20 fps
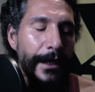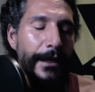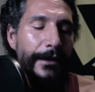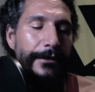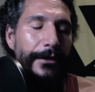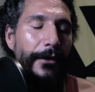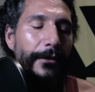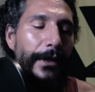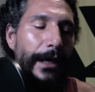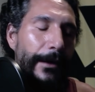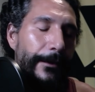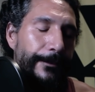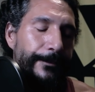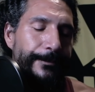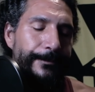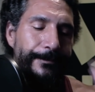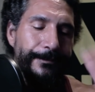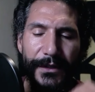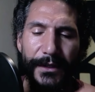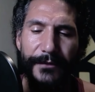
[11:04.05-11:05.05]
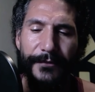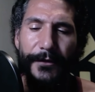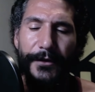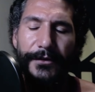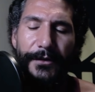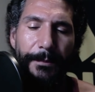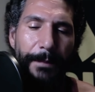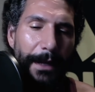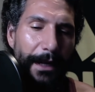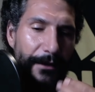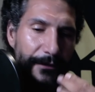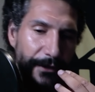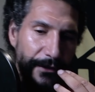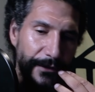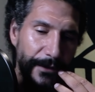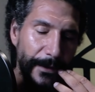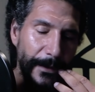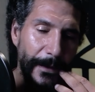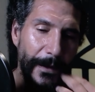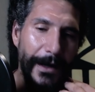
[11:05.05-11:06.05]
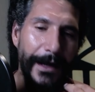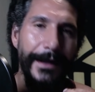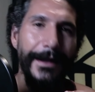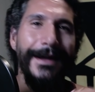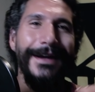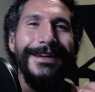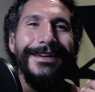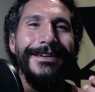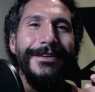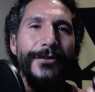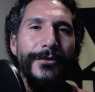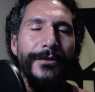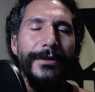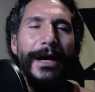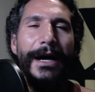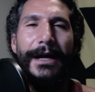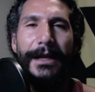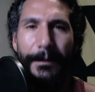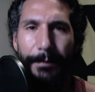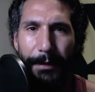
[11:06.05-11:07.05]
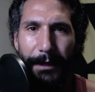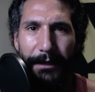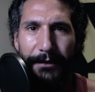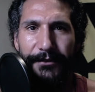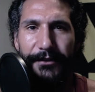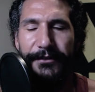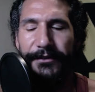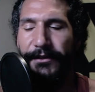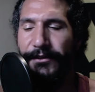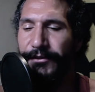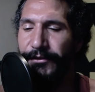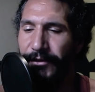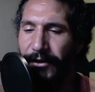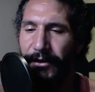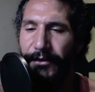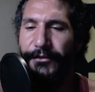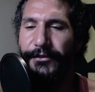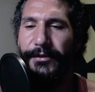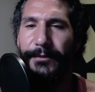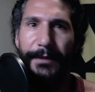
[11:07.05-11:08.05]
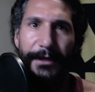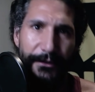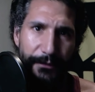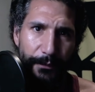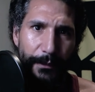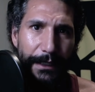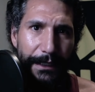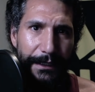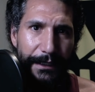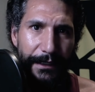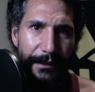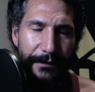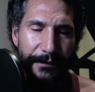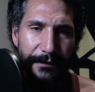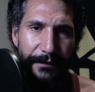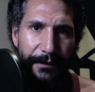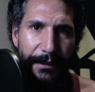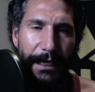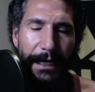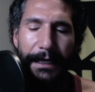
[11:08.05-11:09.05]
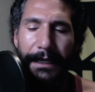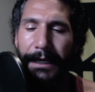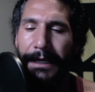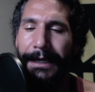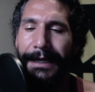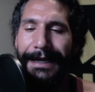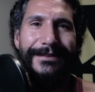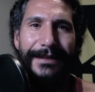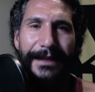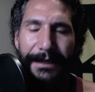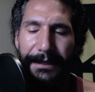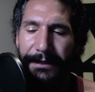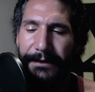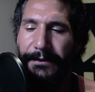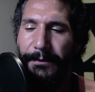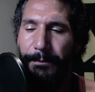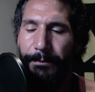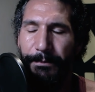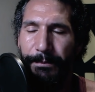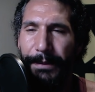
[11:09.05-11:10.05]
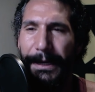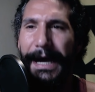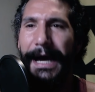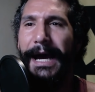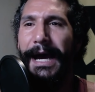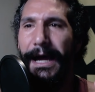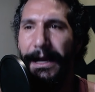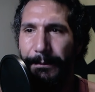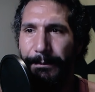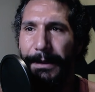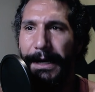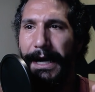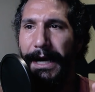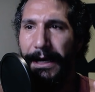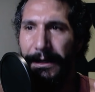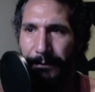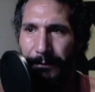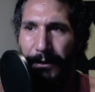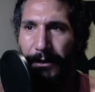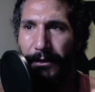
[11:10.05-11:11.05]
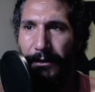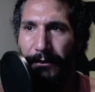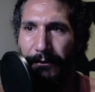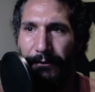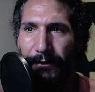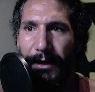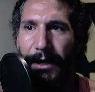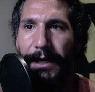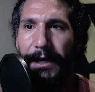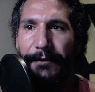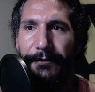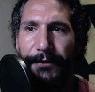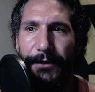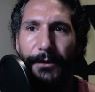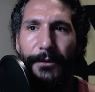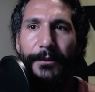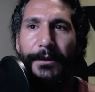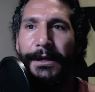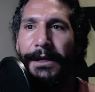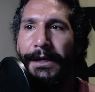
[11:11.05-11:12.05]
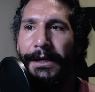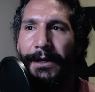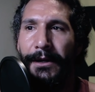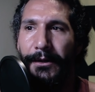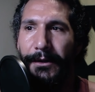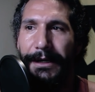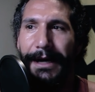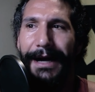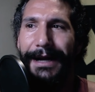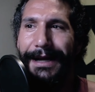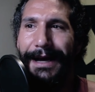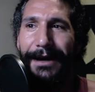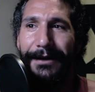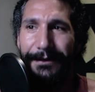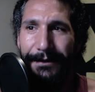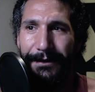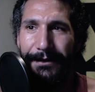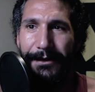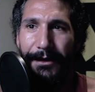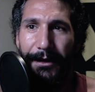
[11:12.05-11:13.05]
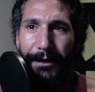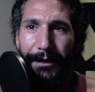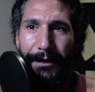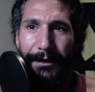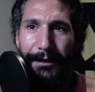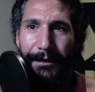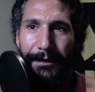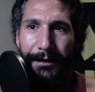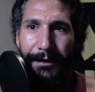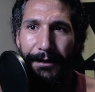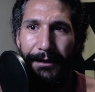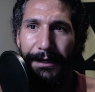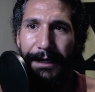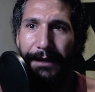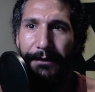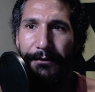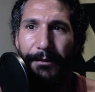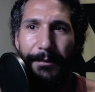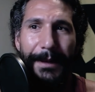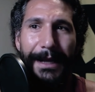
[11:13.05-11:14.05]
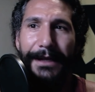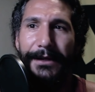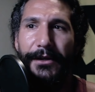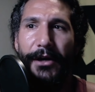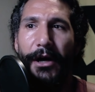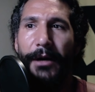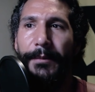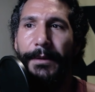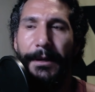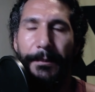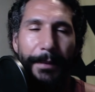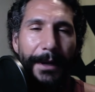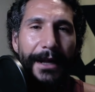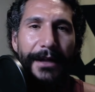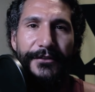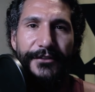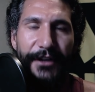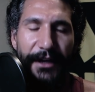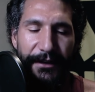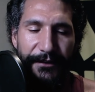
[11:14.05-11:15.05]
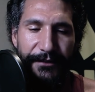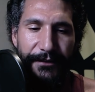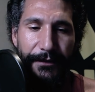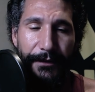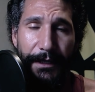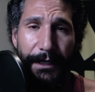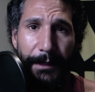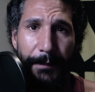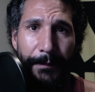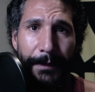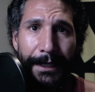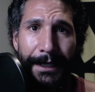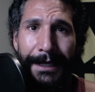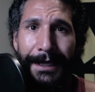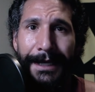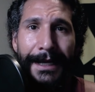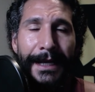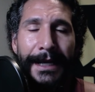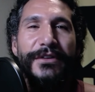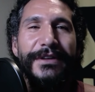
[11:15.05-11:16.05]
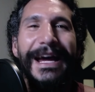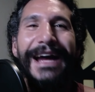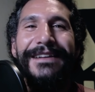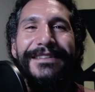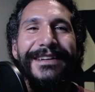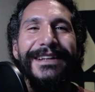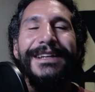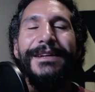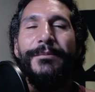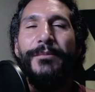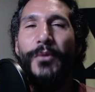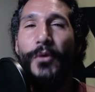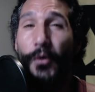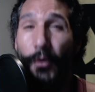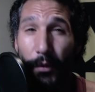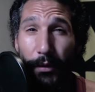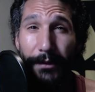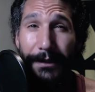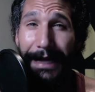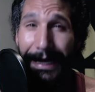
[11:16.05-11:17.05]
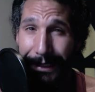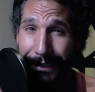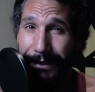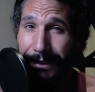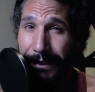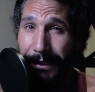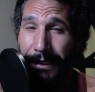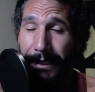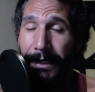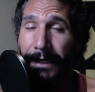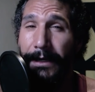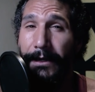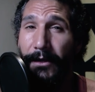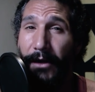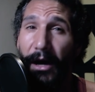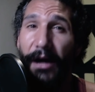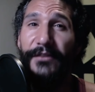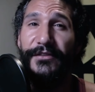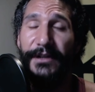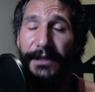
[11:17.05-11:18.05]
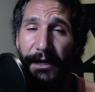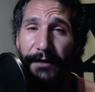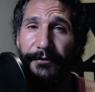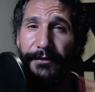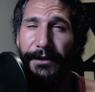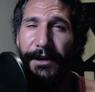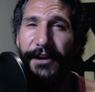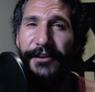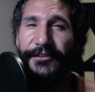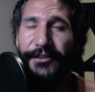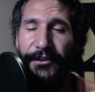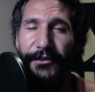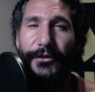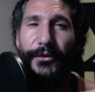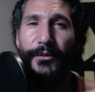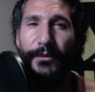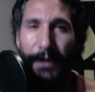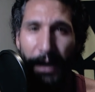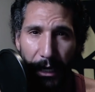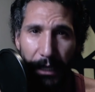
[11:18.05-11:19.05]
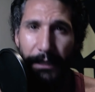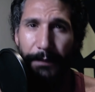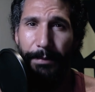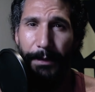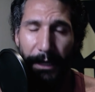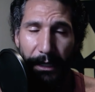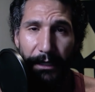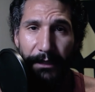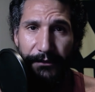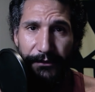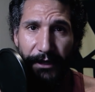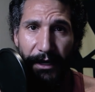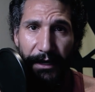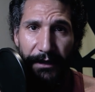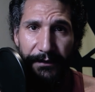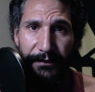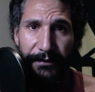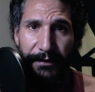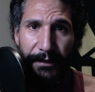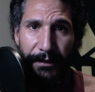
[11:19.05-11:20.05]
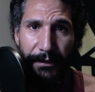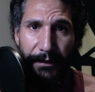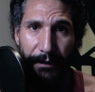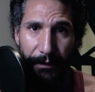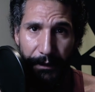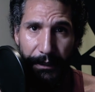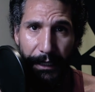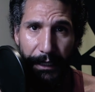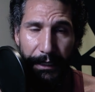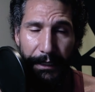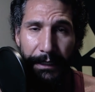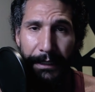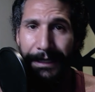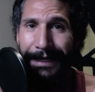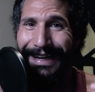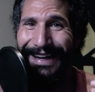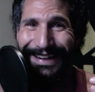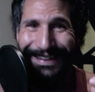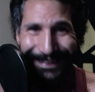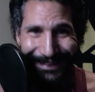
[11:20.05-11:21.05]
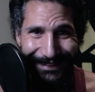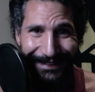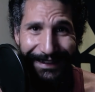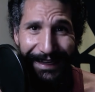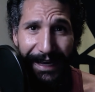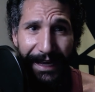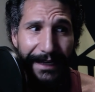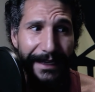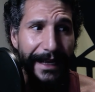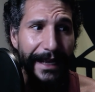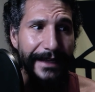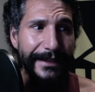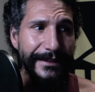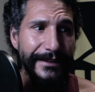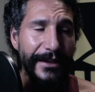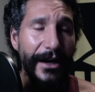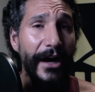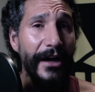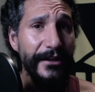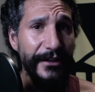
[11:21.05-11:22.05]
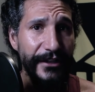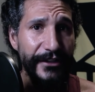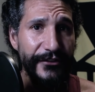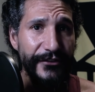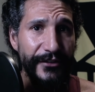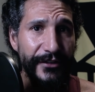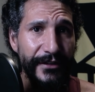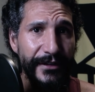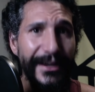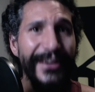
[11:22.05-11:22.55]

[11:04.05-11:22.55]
So now as far as apologizing, all right, do not apologize. It shows too much weakness, okay? It is a bad, bad move, all right? If you got out of the car, okay, remain calm and apologize to him, that's gonna more likely cause a confrontation. Do not apologize, okay? Instead, acknowledge.